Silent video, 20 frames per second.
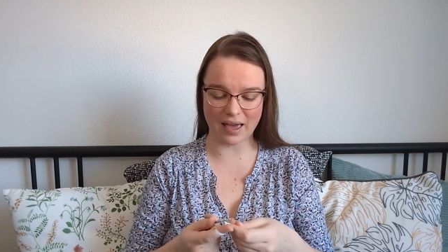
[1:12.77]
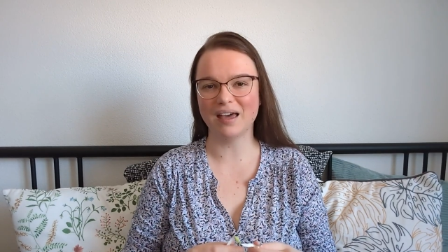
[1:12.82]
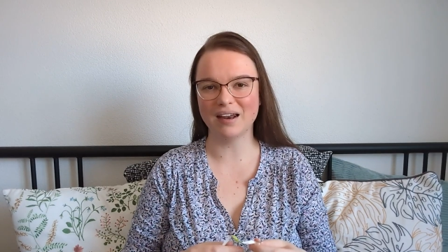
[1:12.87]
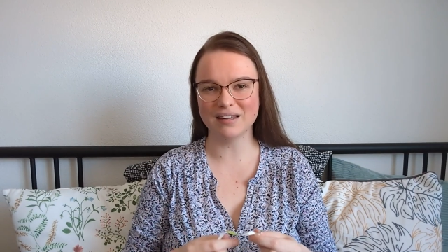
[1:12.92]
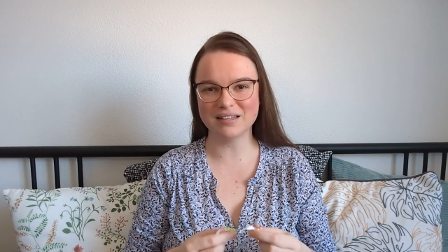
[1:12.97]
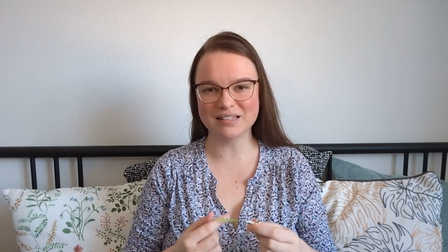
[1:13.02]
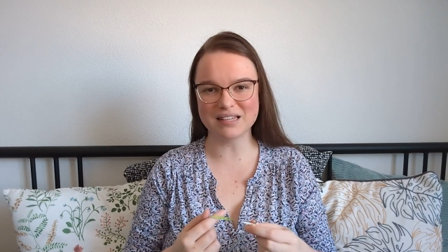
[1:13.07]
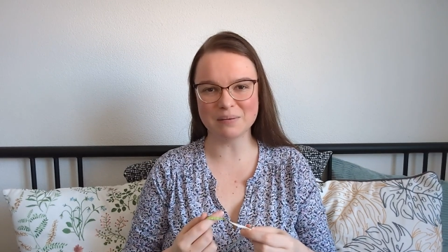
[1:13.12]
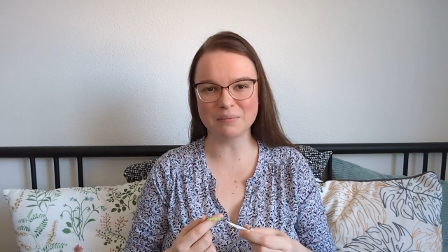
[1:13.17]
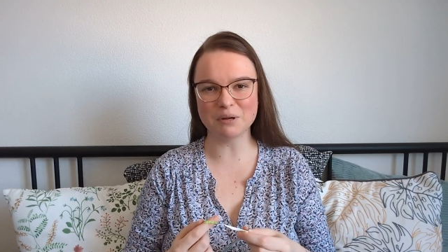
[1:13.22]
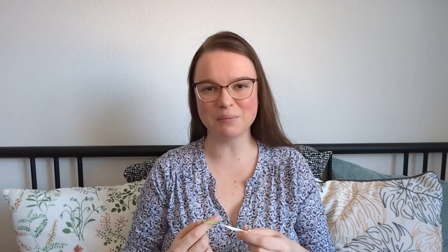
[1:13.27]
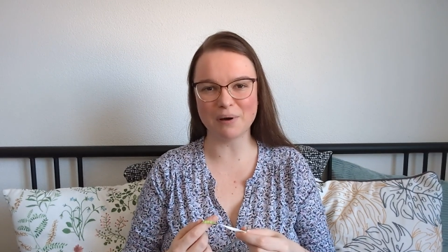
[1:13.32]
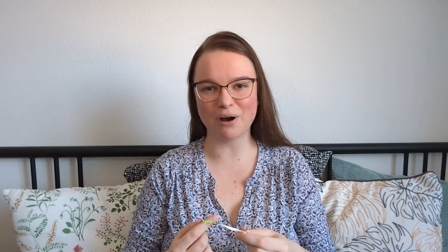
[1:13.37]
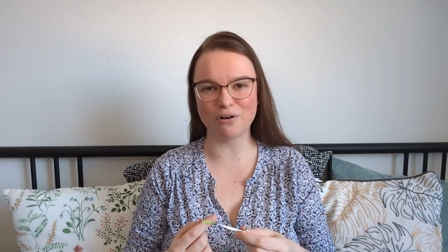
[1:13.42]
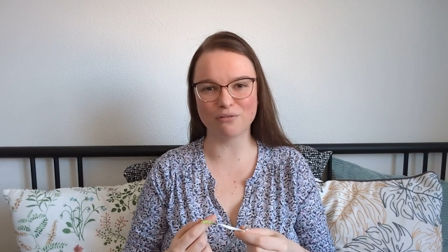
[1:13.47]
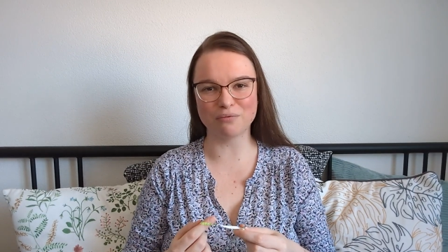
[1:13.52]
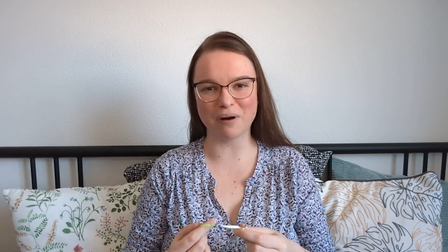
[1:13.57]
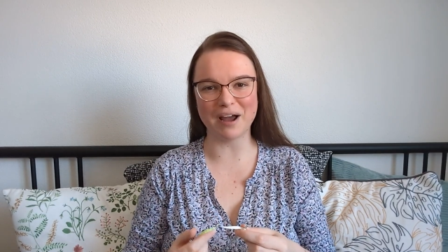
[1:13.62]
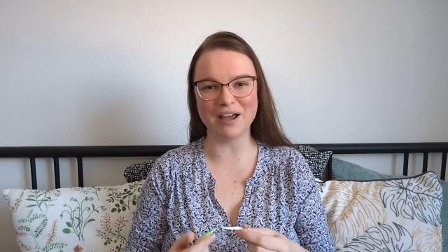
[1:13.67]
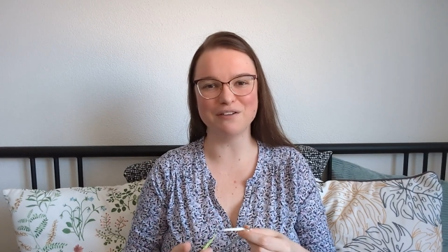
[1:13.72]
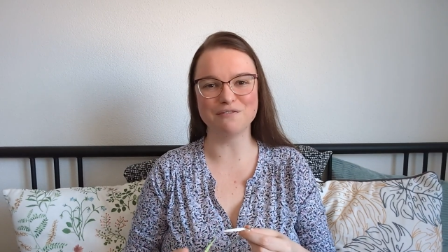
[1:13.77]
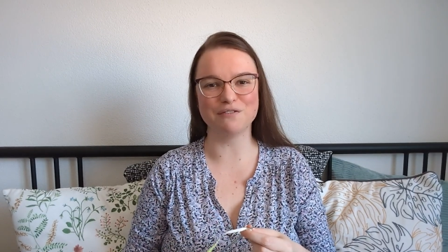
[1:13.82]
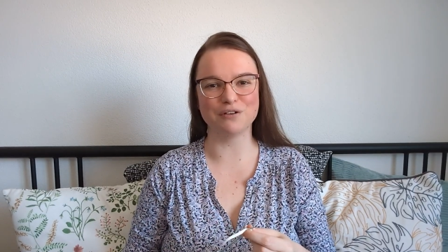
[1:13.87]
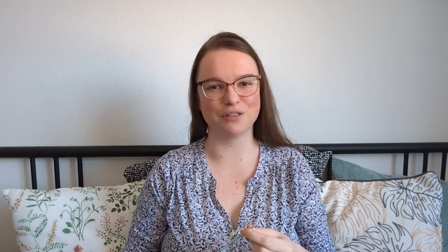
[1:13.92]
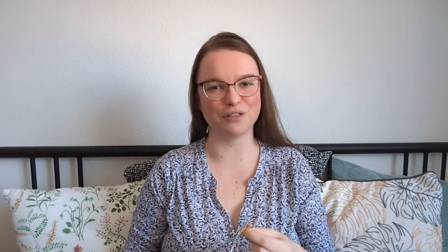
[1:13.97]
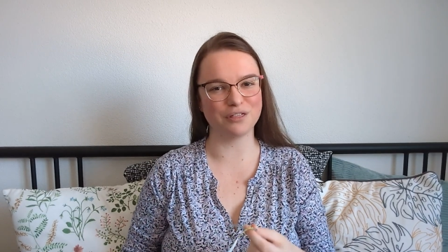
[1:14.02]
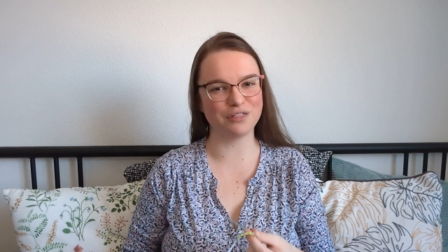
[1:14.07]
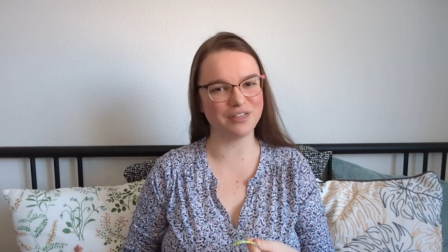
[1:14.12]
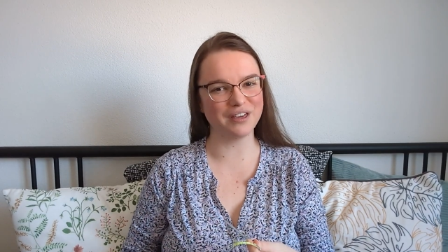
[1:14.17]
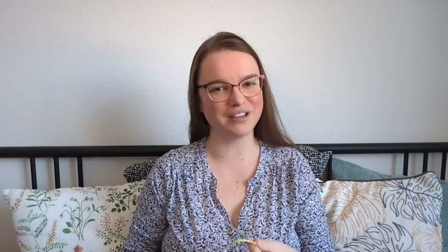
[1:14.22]
and it seemed about right for
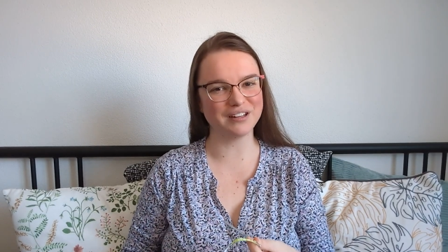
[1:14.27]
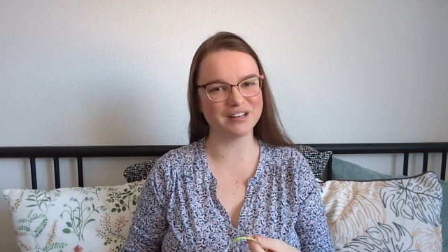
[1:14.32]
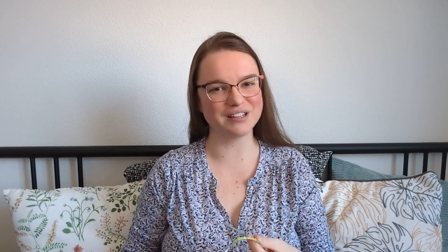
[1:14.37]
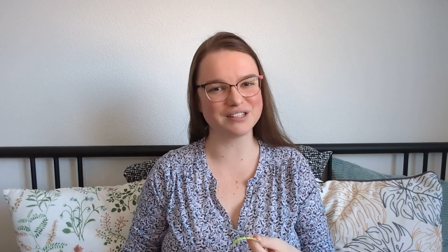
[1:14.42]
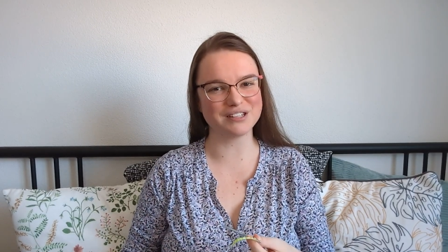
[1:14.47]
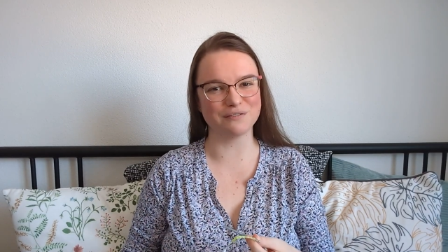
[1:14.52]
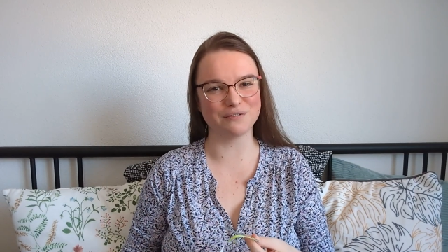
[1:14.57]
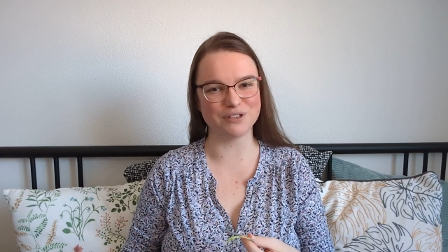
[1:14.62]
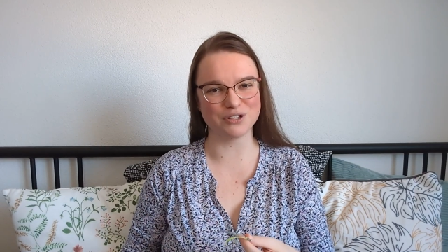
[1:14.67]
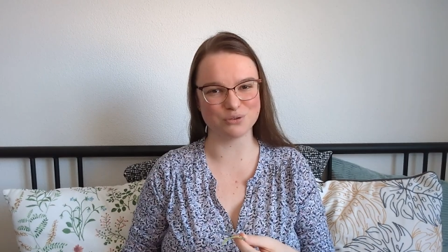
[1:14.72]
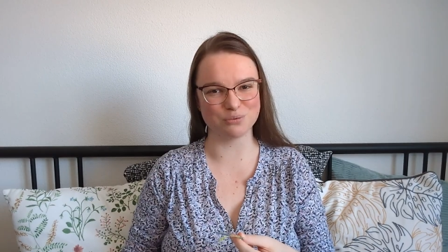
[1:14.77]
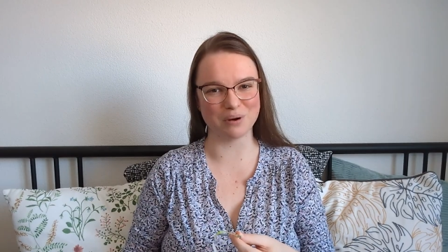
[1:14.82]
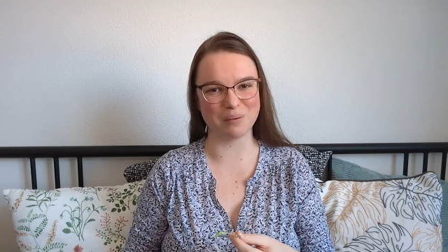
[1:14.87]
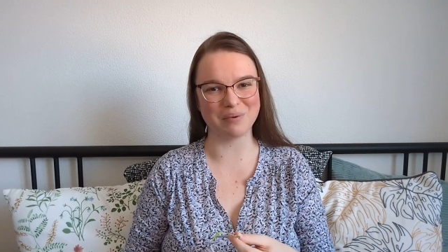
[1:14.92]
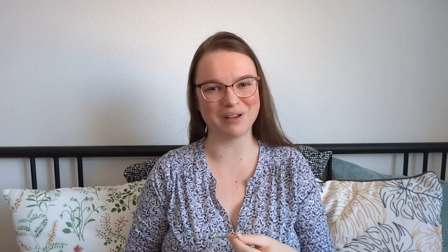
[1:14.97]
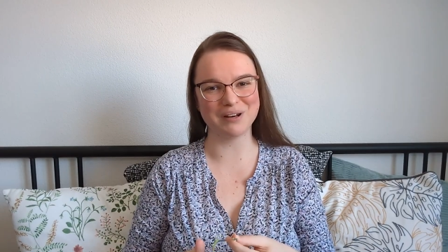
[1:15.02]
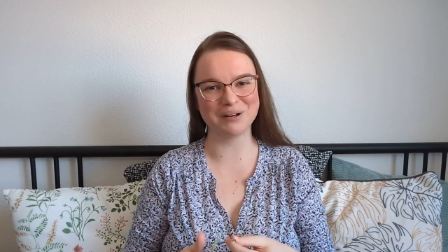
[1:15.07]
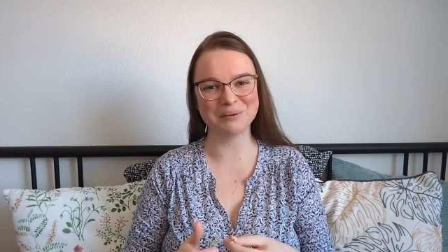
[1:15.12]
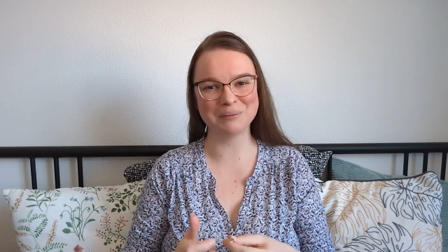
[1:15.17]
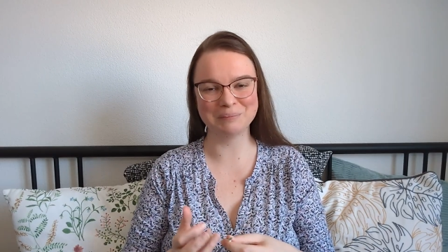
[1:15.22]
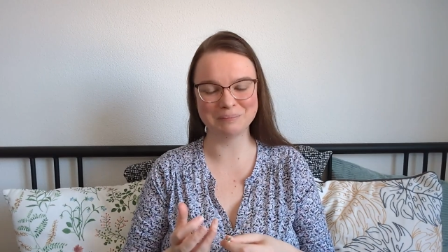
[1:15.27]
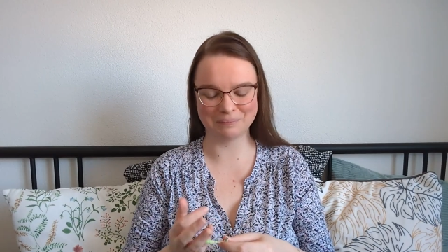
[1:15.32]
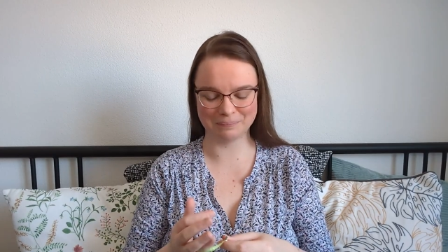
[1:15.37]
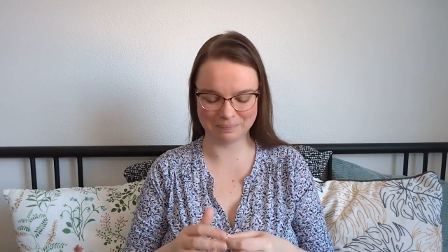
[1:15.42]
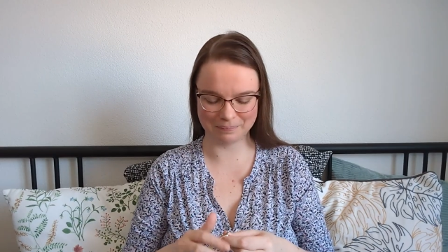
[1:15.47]
the thickness of this ribbon.